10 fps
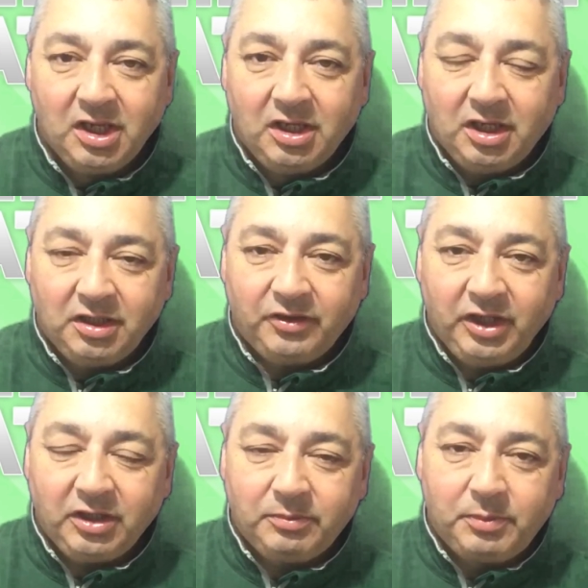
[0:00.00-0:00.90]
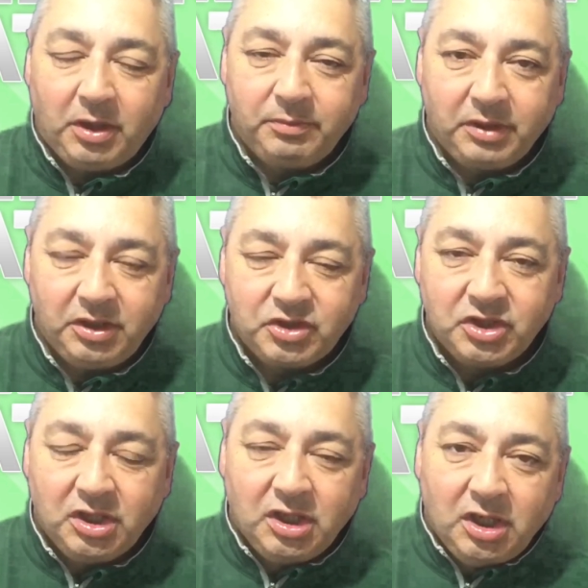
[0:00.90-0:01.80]
And I think Banbridge
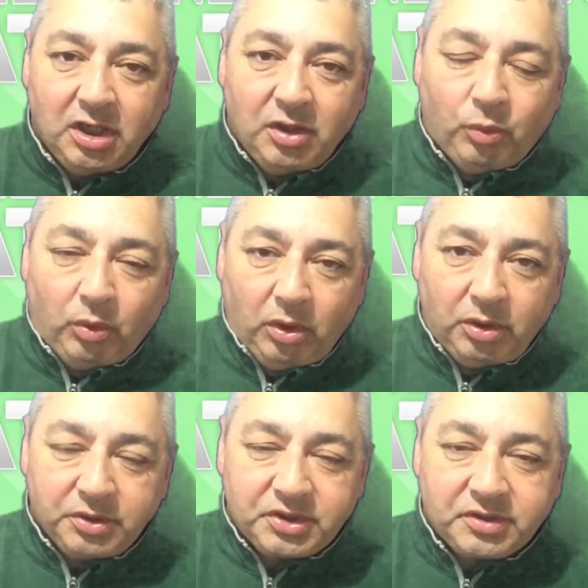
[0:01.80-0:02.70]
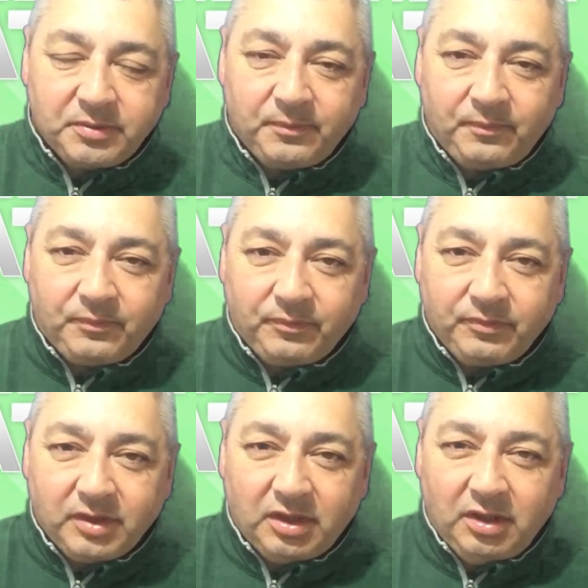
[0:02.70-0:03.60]
was
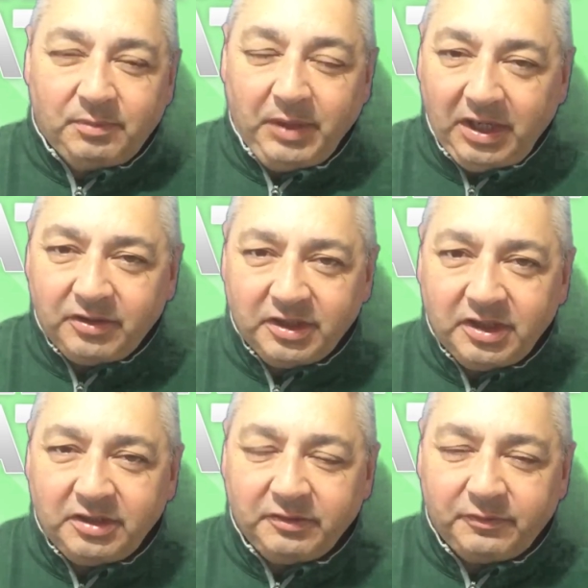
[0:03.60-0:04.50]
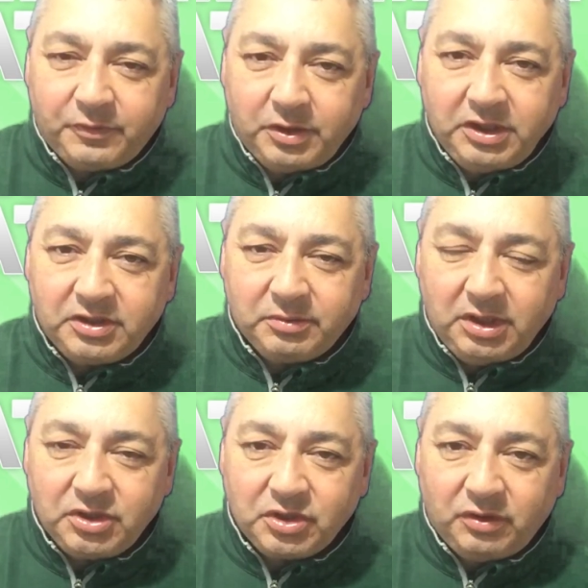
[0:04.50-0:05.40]
better than a 14 to 1
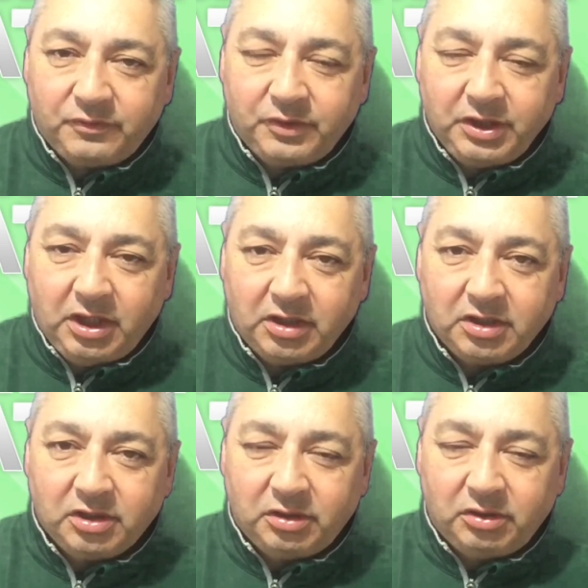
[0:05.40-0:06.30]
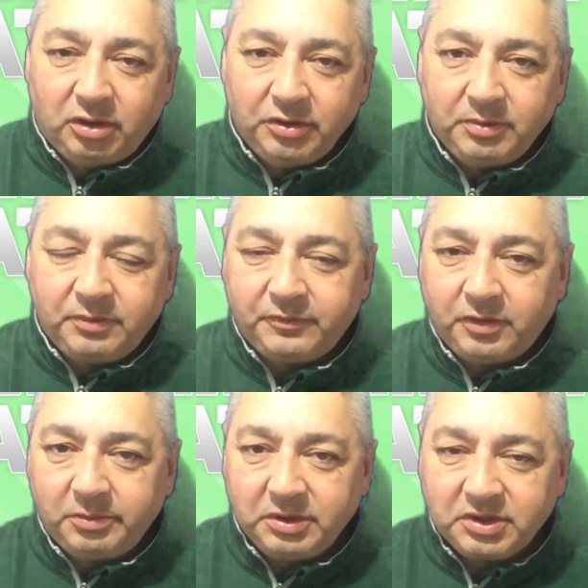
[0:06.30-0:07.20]
shot for the Arkle on the
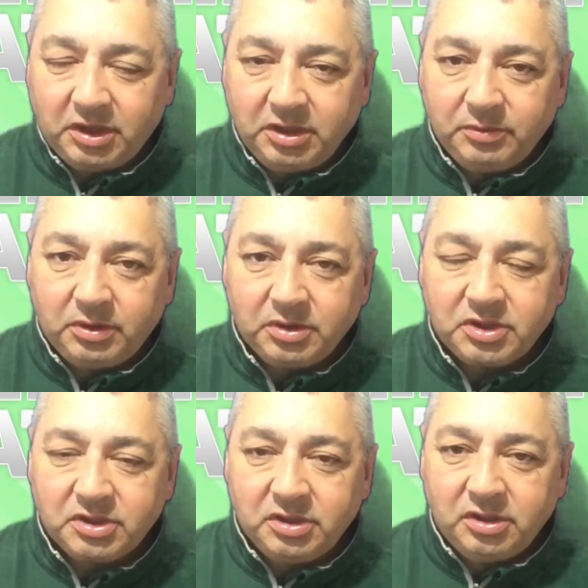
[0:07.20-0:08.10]
performance I watched.